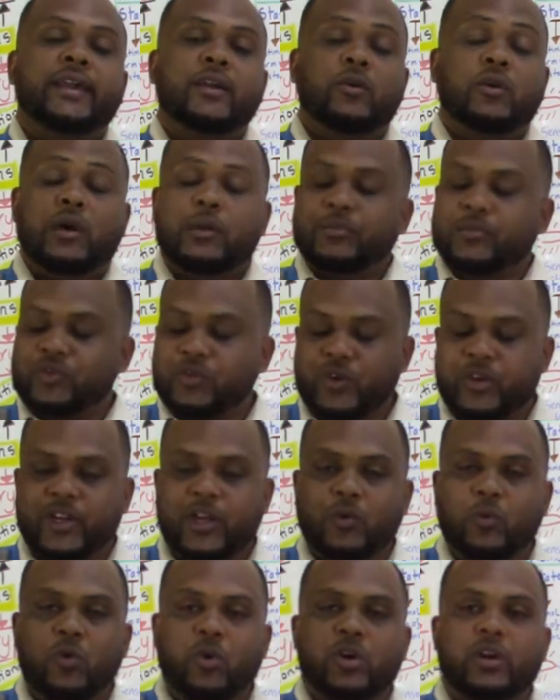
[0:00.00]
I'm sorry,
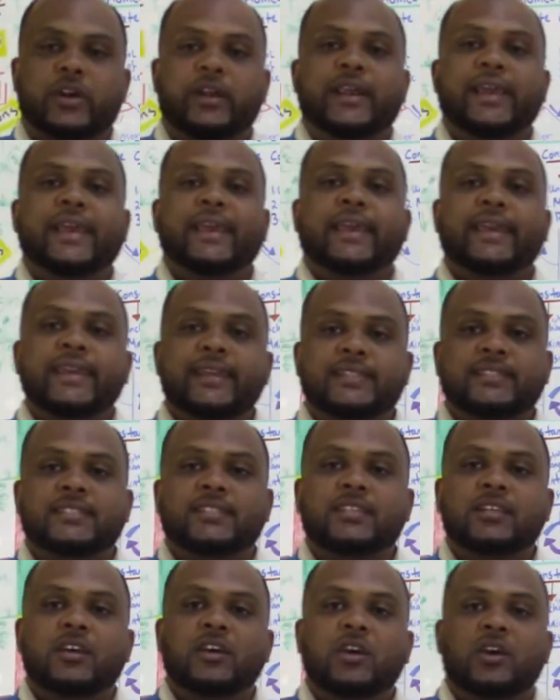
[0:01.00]
not water, heat.
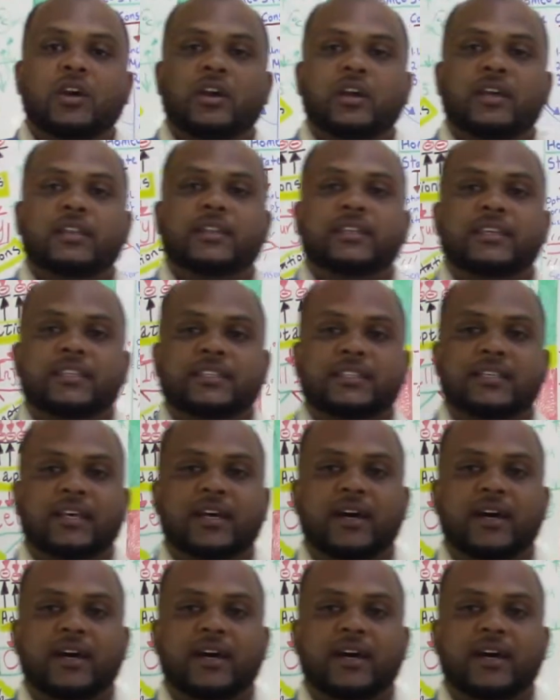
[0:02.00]
This